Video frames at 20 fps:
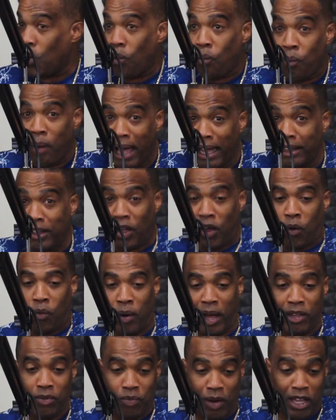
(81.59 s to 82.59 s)
when
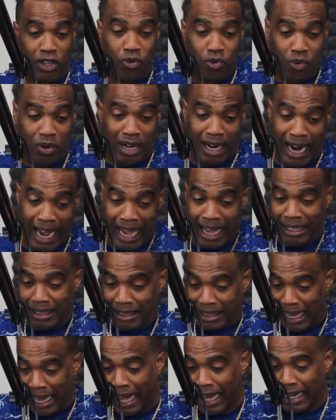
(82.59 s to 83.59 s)
when when you
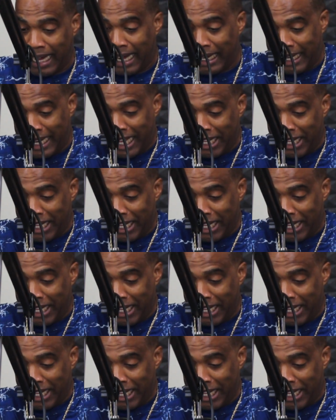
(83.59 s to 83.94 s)
can't take an